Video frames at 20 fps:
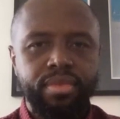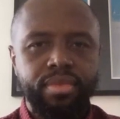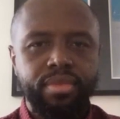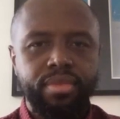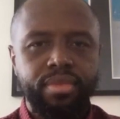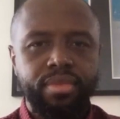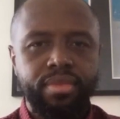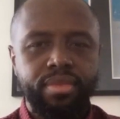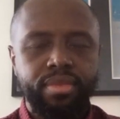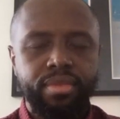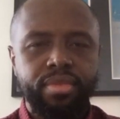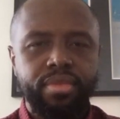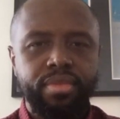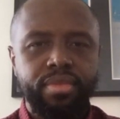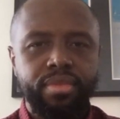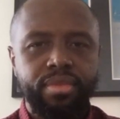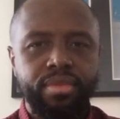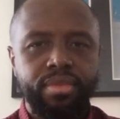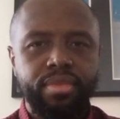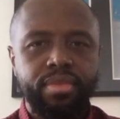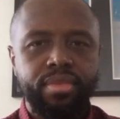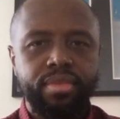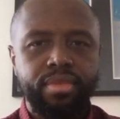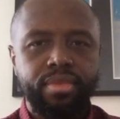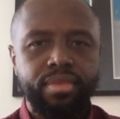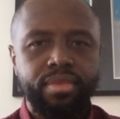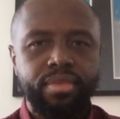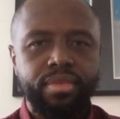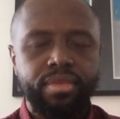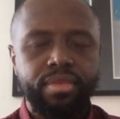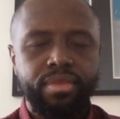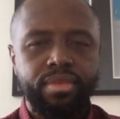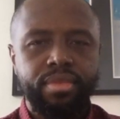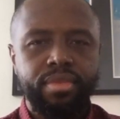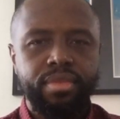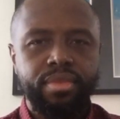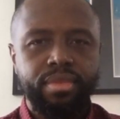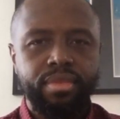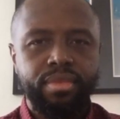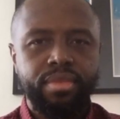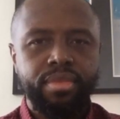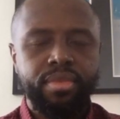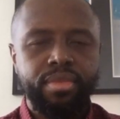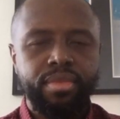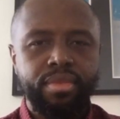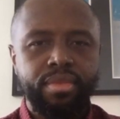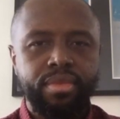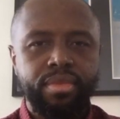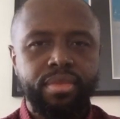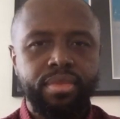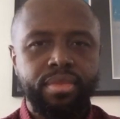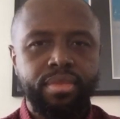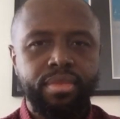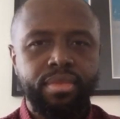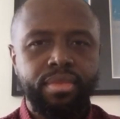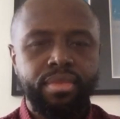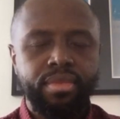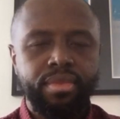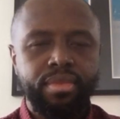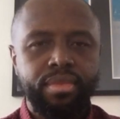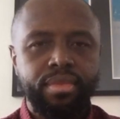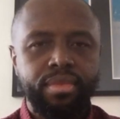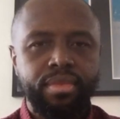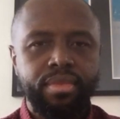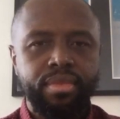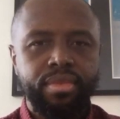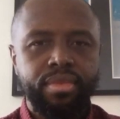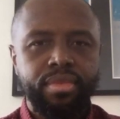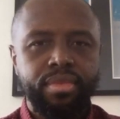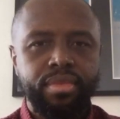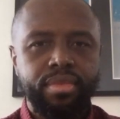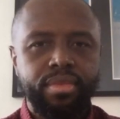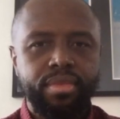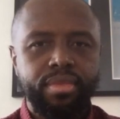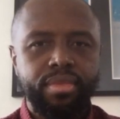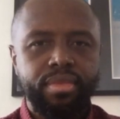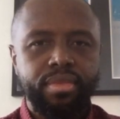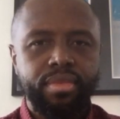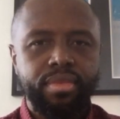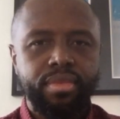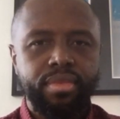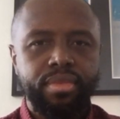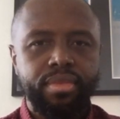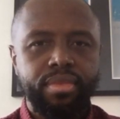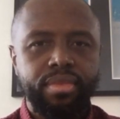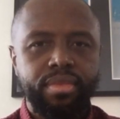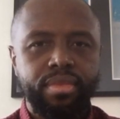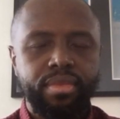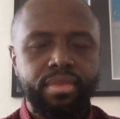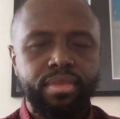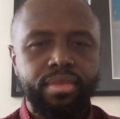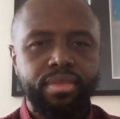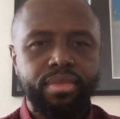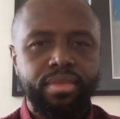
The person shown says nothing.